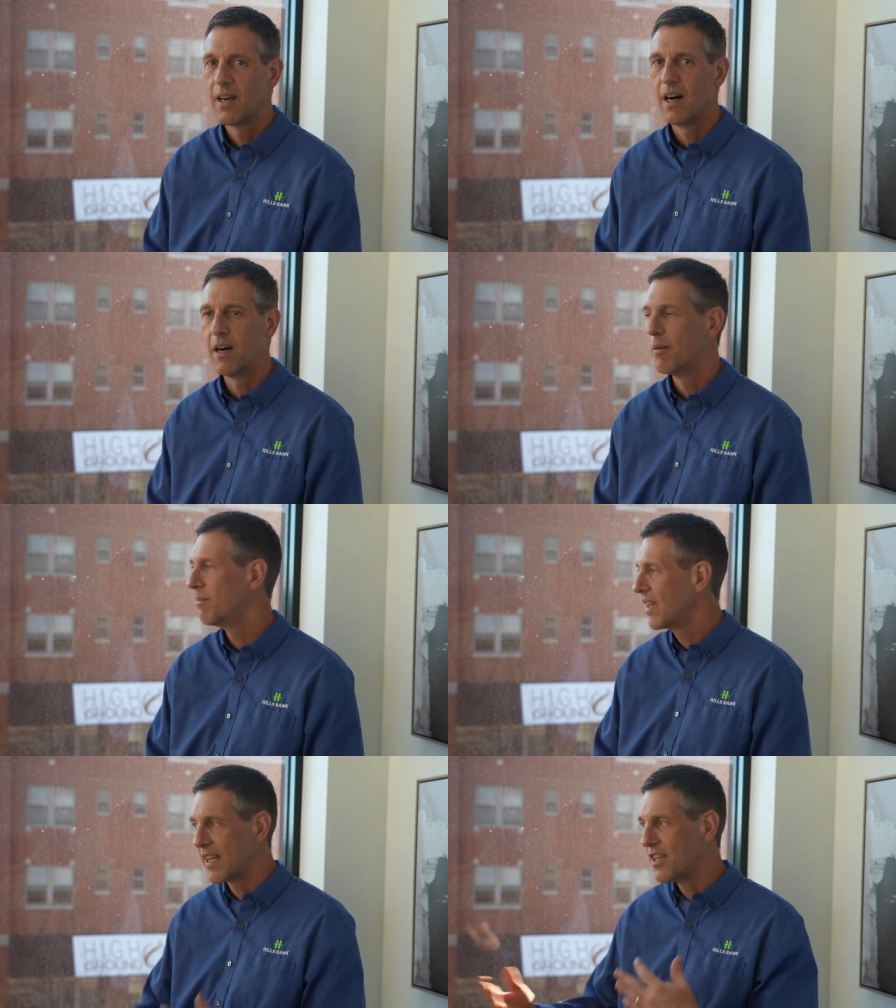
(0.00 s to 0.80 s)

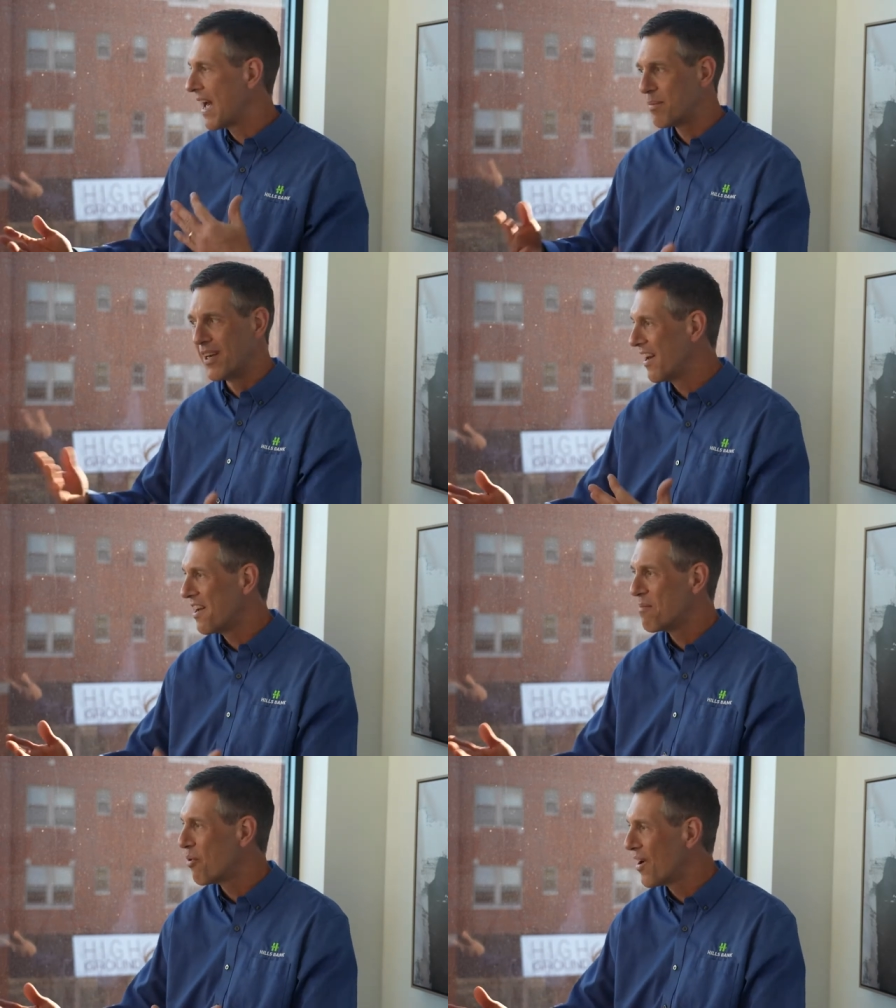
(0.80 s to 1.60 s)
Um, it can happen at
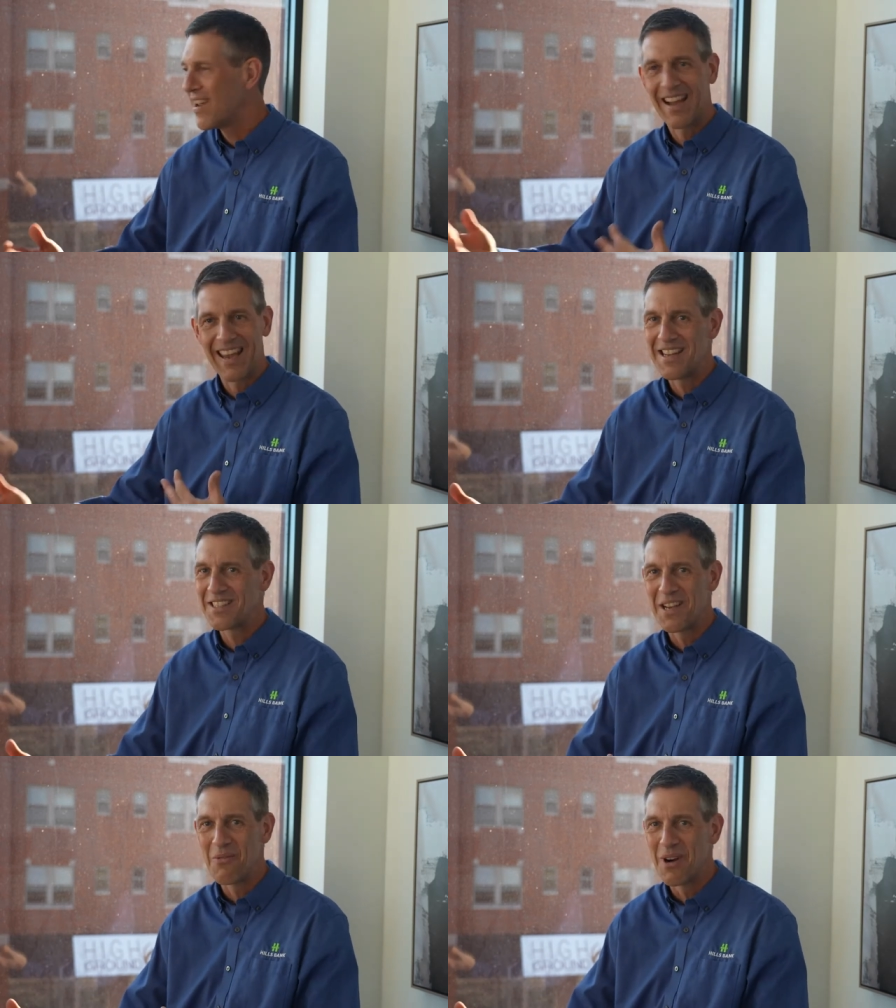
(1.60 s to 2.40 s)
any point. I can't
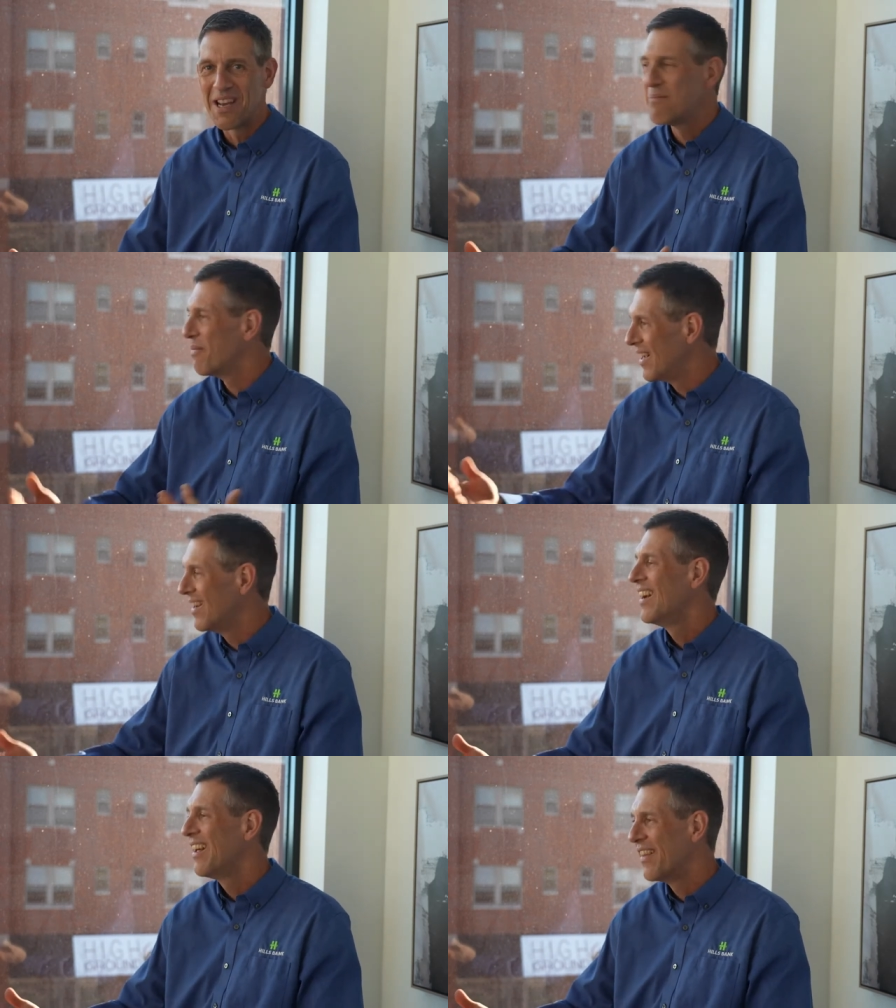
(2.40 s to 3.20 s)
say when,
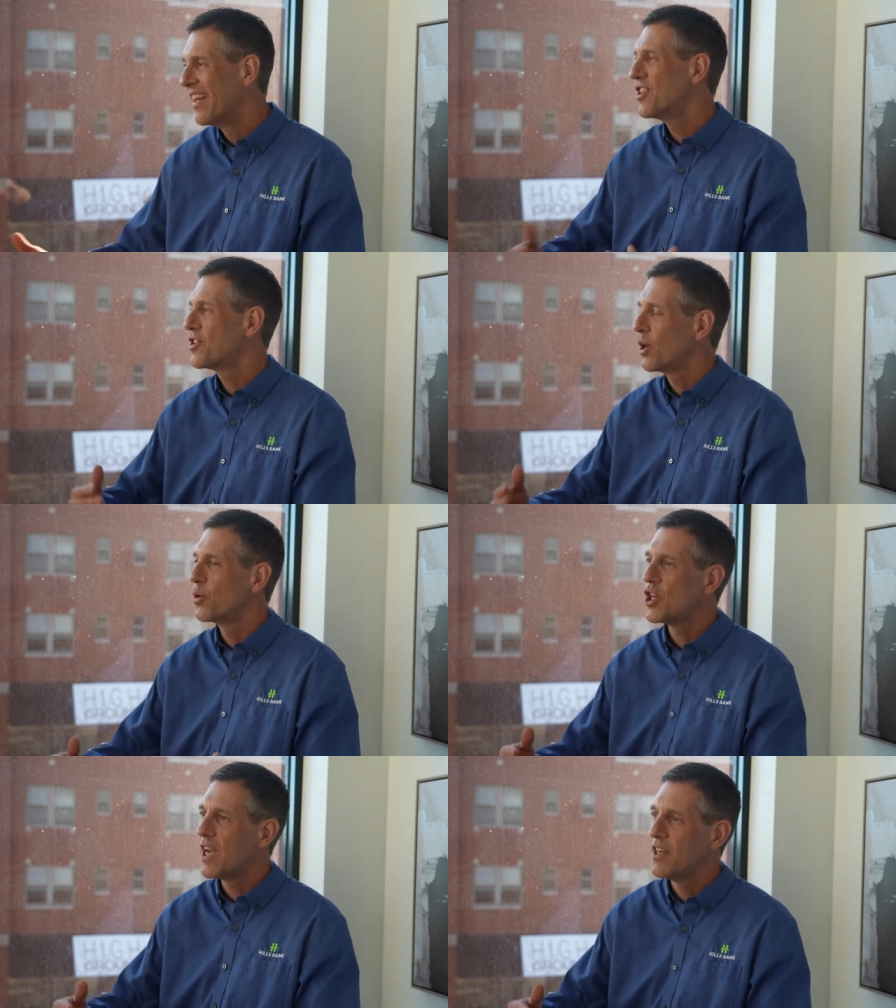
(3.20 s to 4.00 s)
but they just
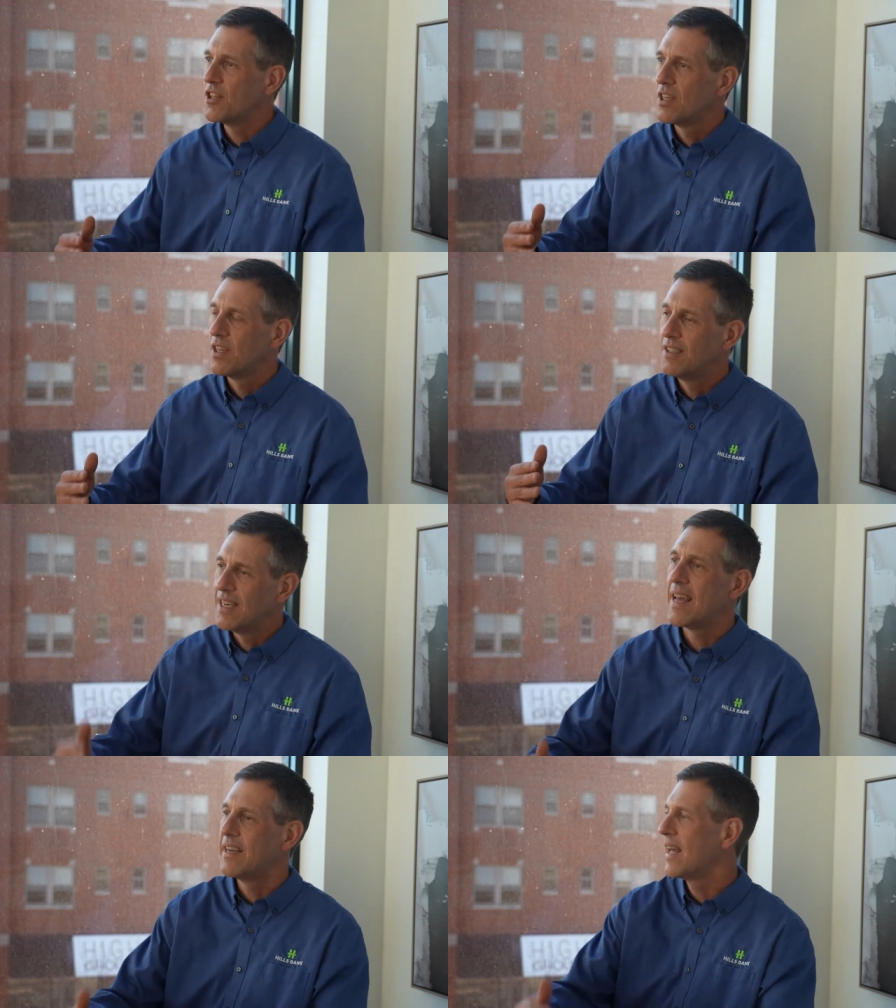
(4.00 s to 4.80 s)
don't change
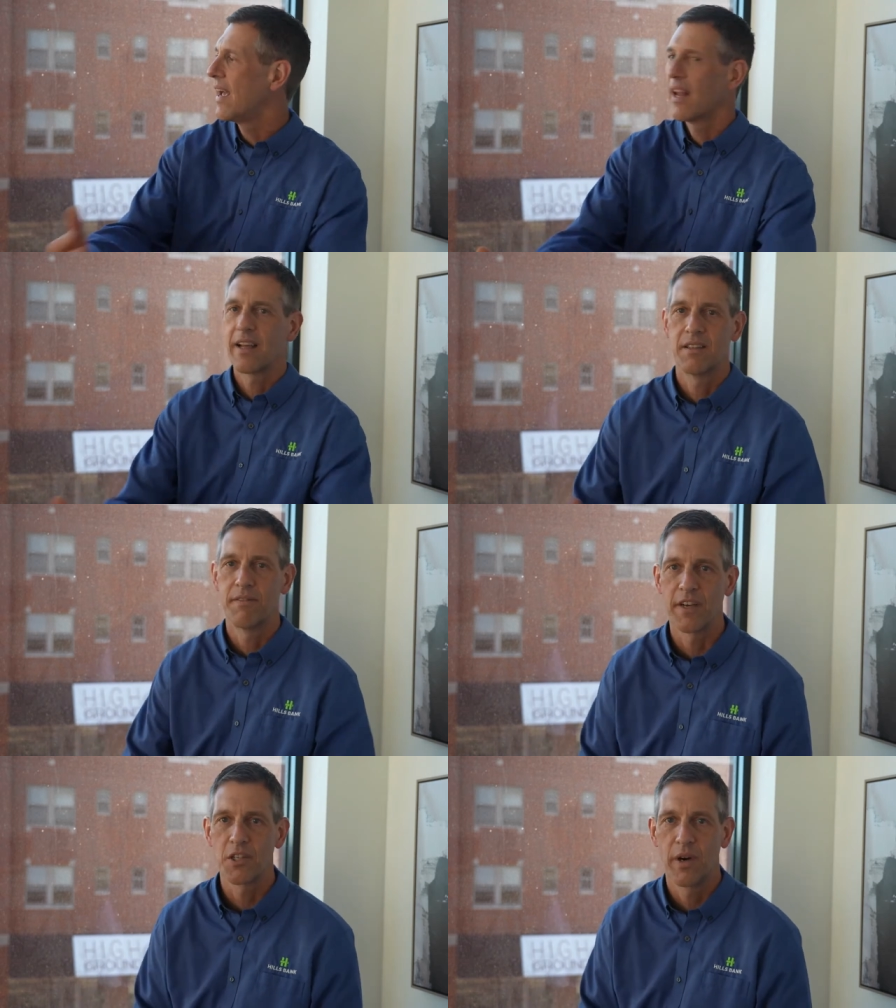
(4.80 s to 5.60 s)
day to day like the
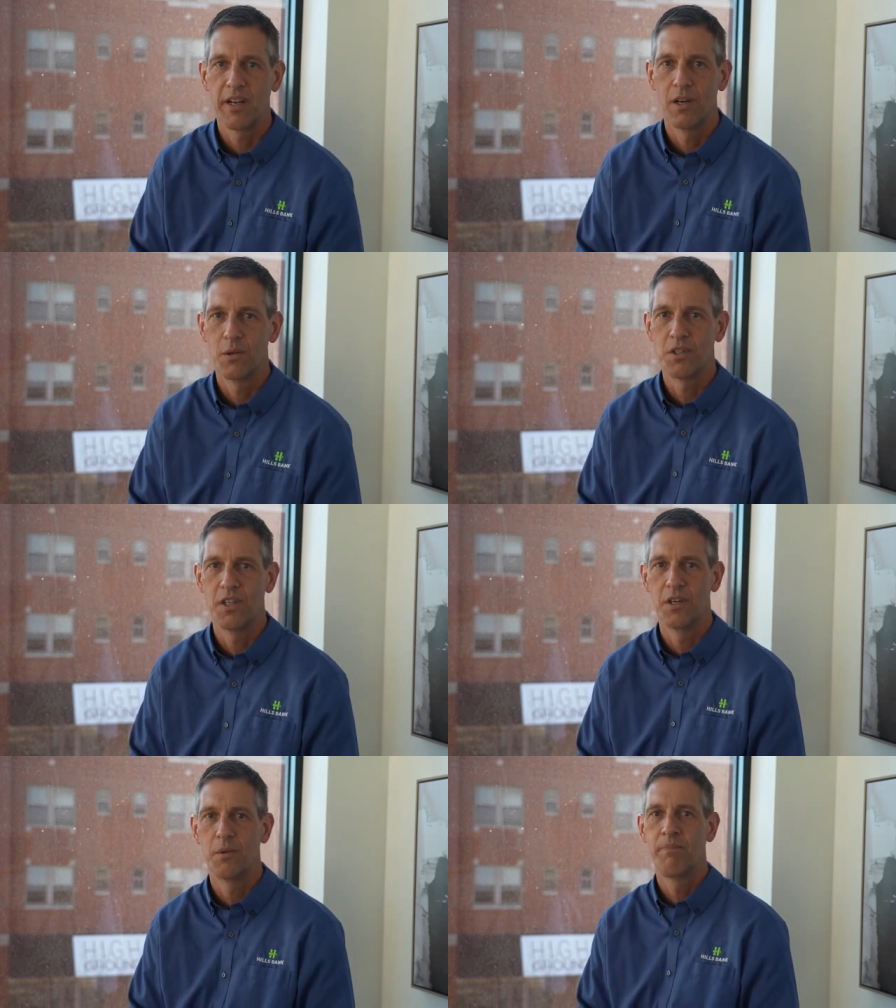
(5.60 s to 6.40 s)
fixed rate loans
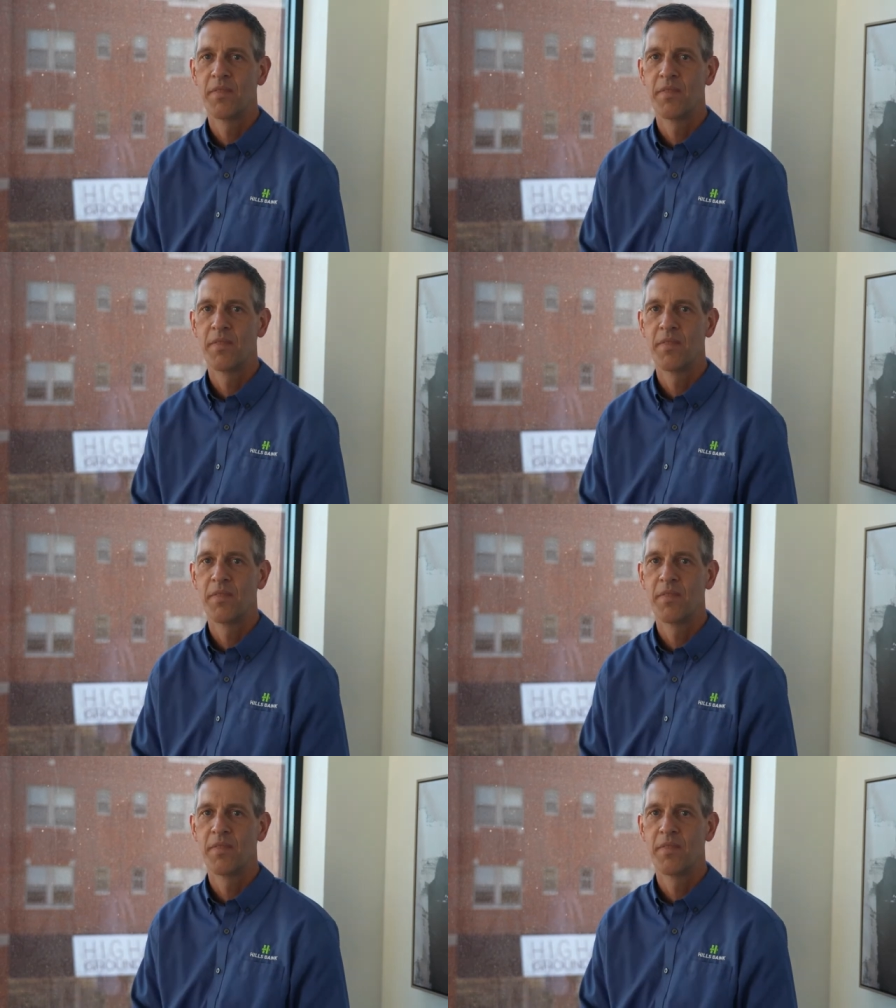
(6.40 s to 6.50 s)
do.